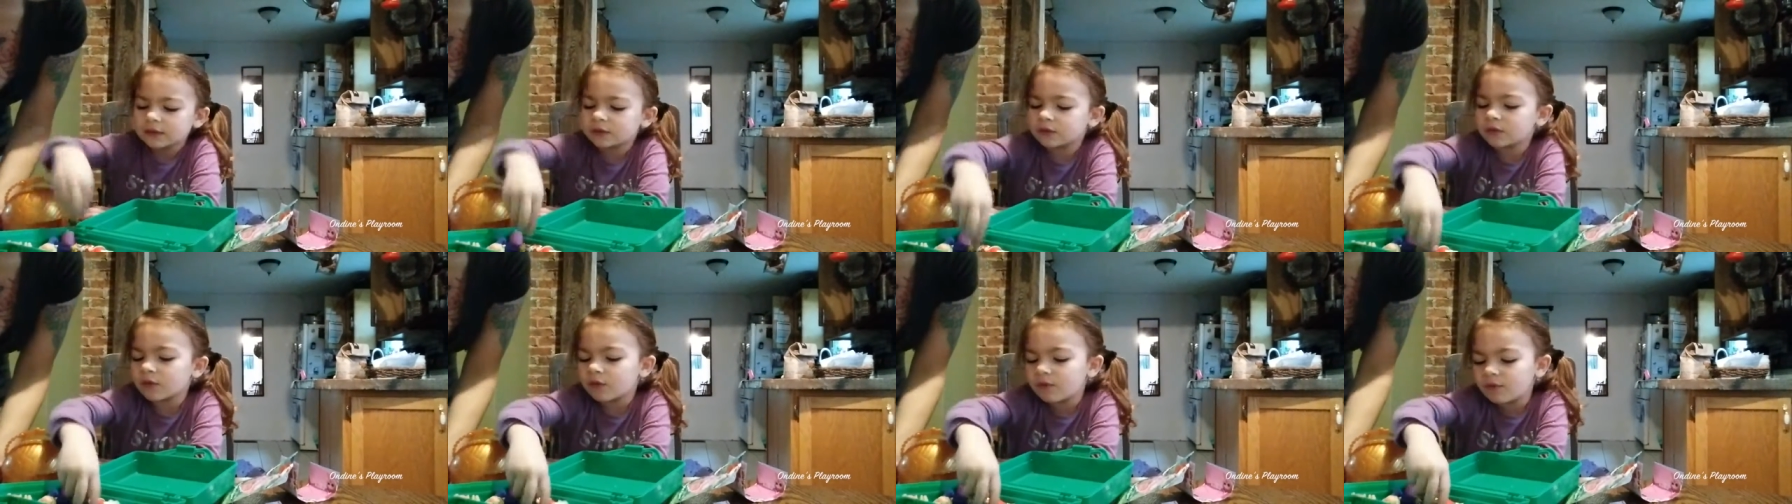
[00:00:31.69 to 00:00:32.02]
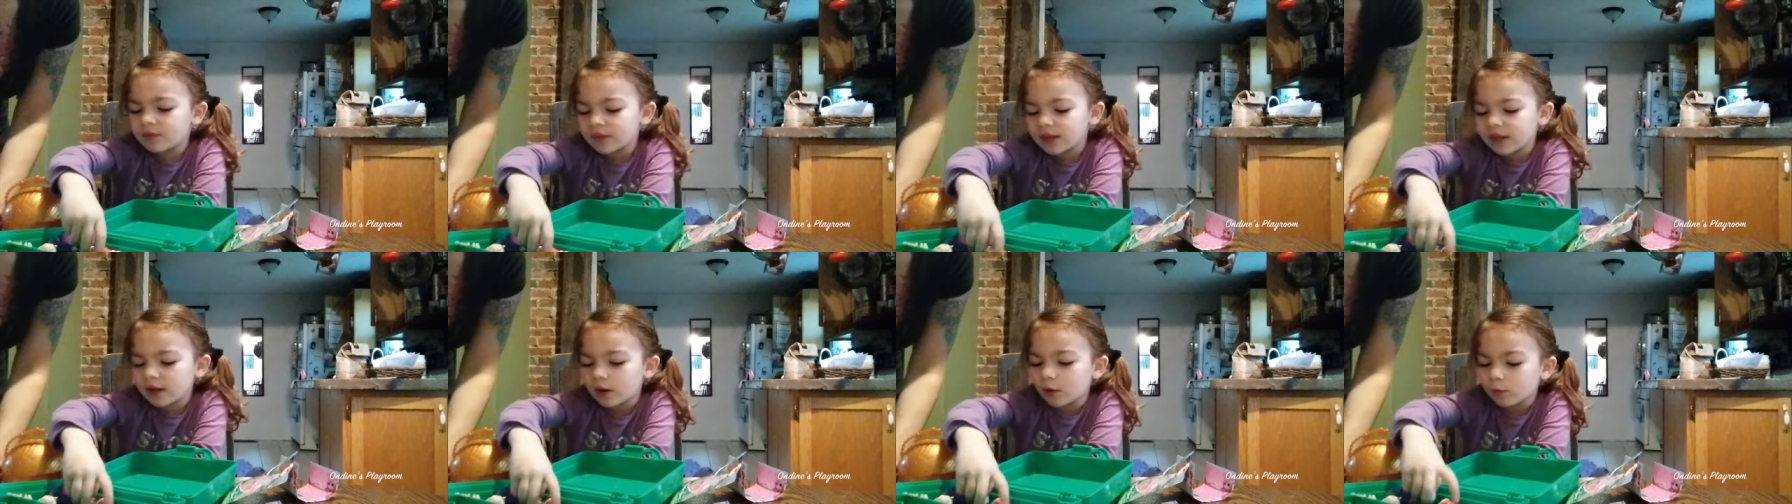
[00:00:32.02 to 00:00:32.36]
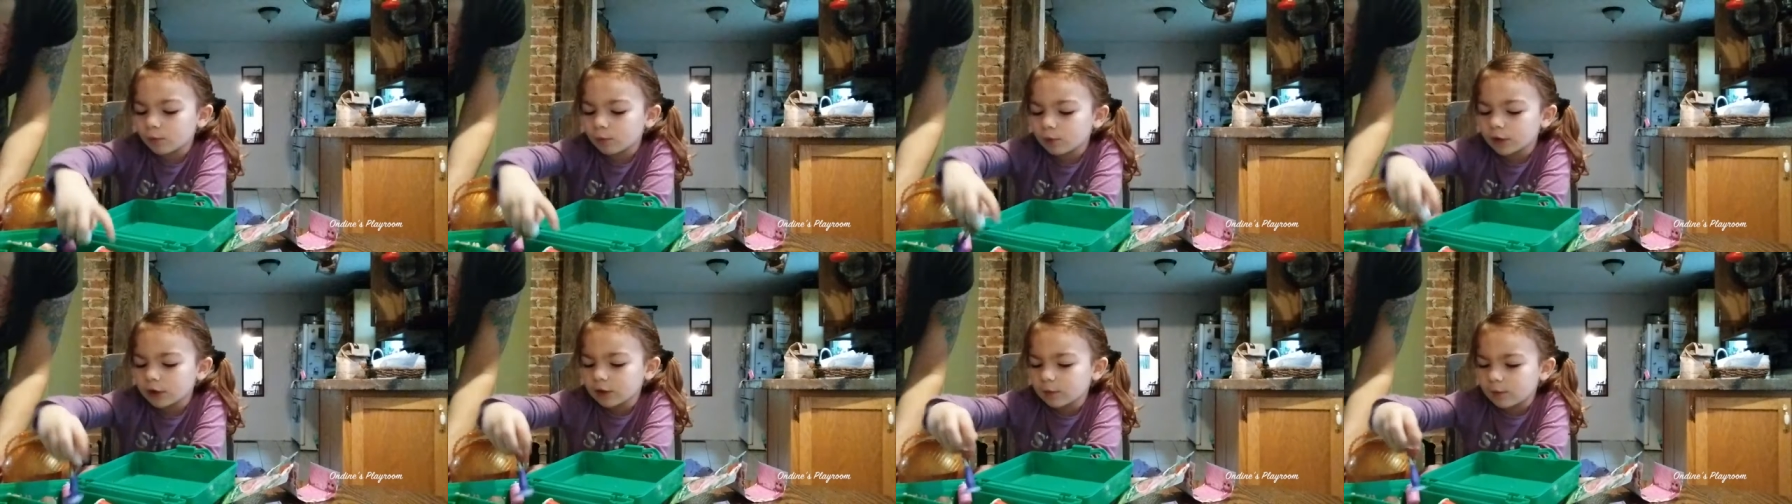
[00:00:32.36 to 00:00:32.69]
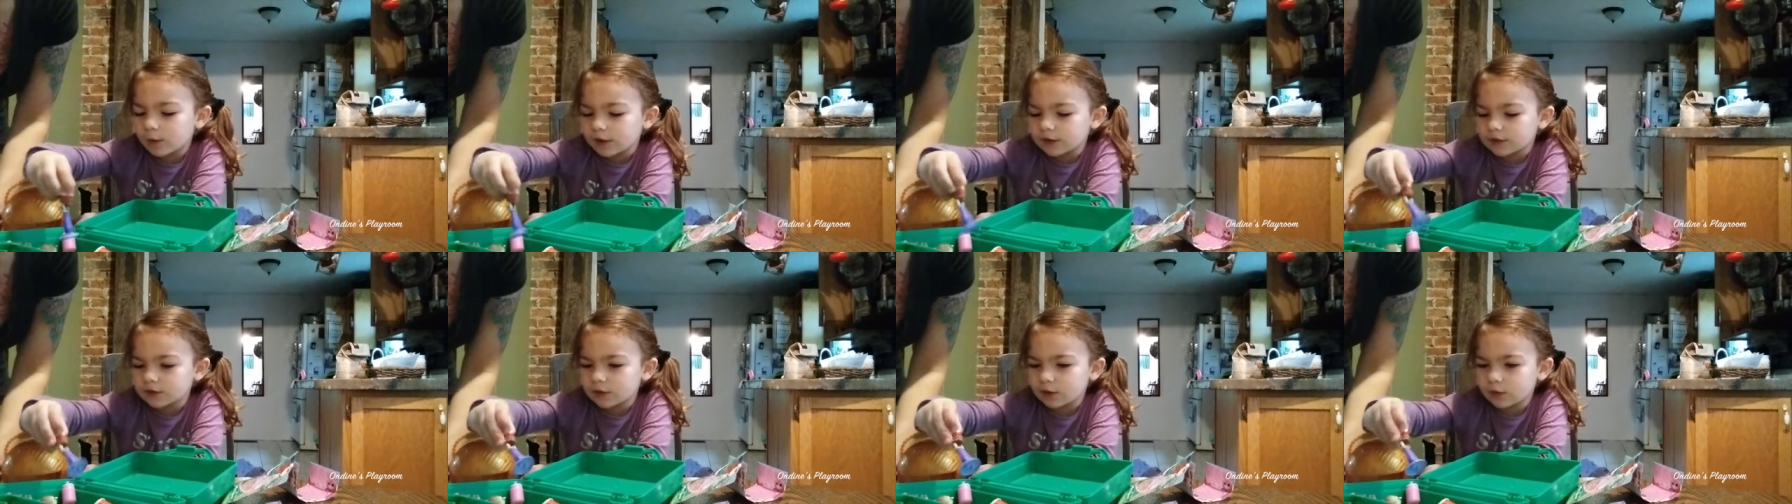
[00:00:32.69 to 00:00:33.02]
Sophia really
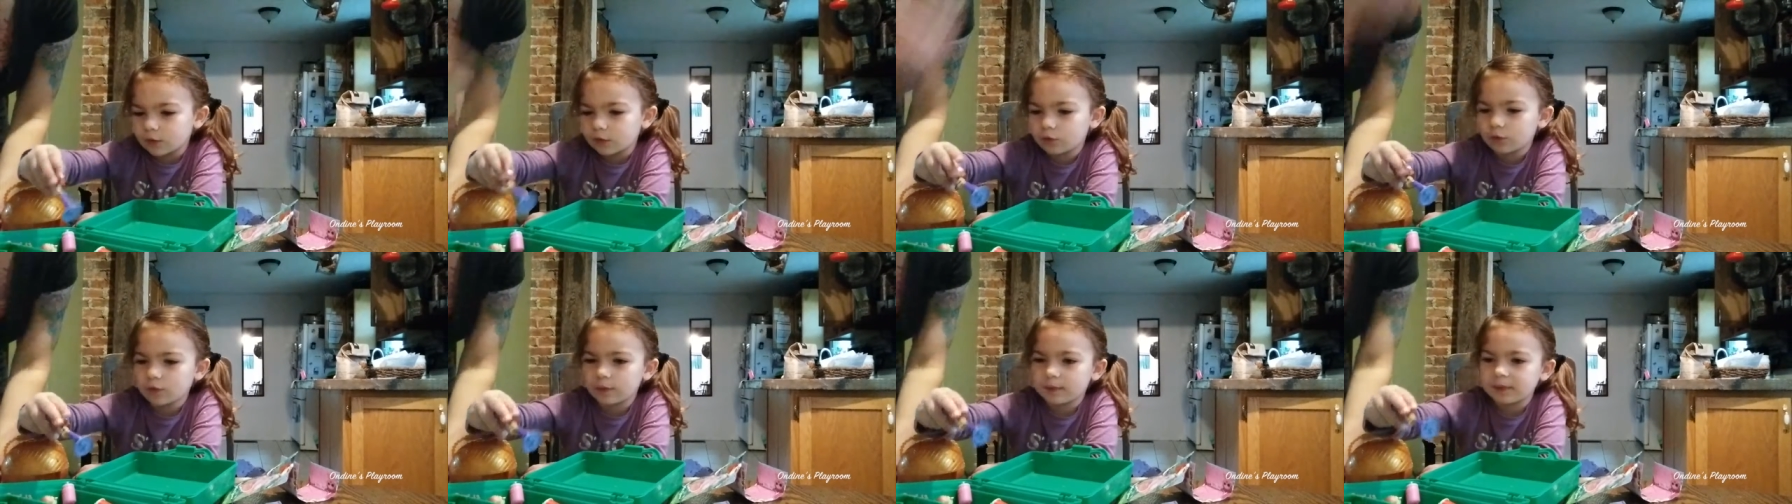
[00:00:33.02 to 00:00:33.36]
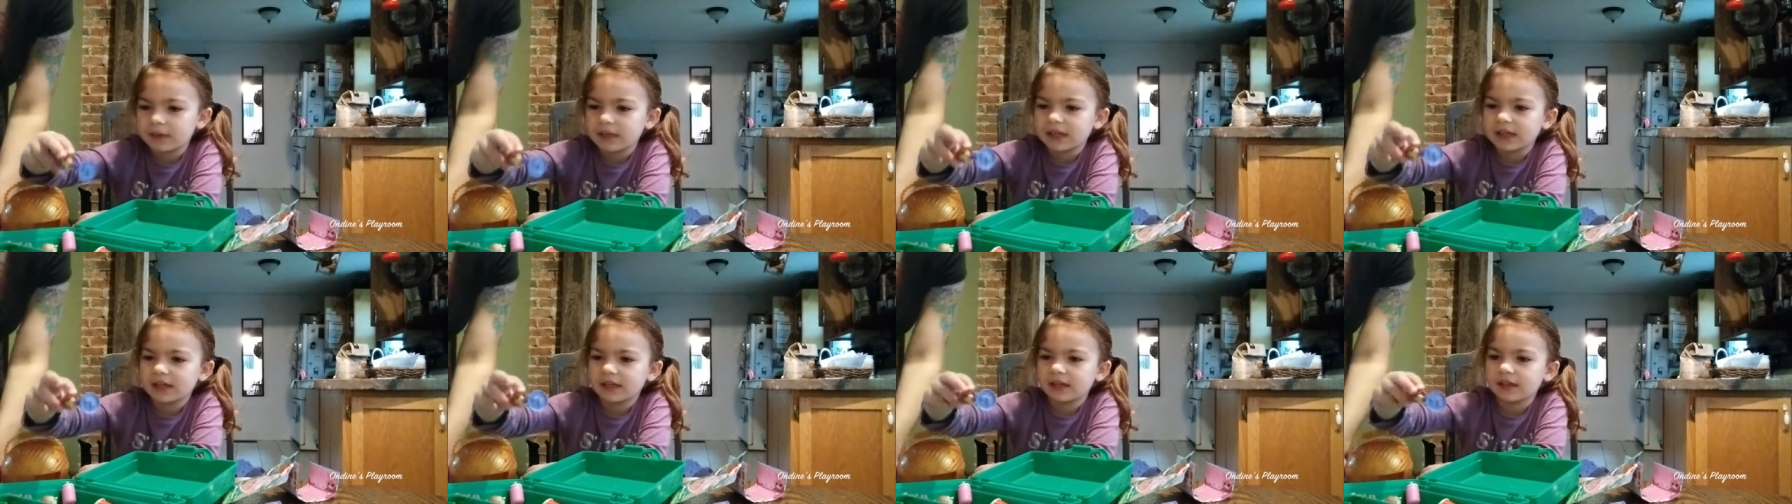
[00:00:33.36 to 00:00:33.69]
wants to go swimming.